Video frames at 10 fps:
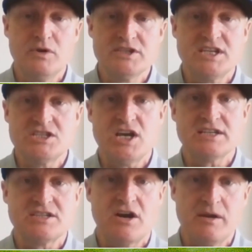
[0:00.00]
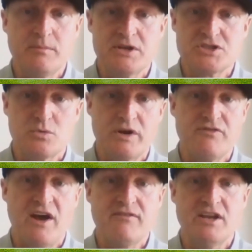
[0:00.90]
Whiskey Jacks starting pitcher went
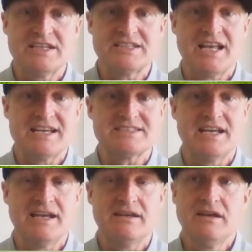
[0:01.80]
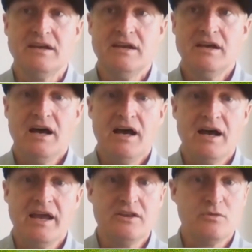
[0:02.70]
5 innings last night,
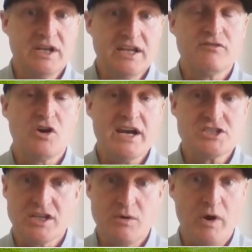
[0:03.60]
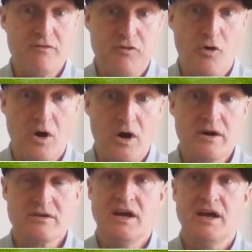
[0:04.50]
and the reliever actually went 4,
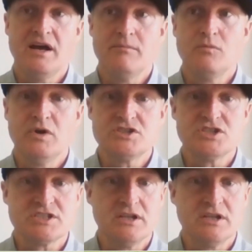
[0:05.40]
which is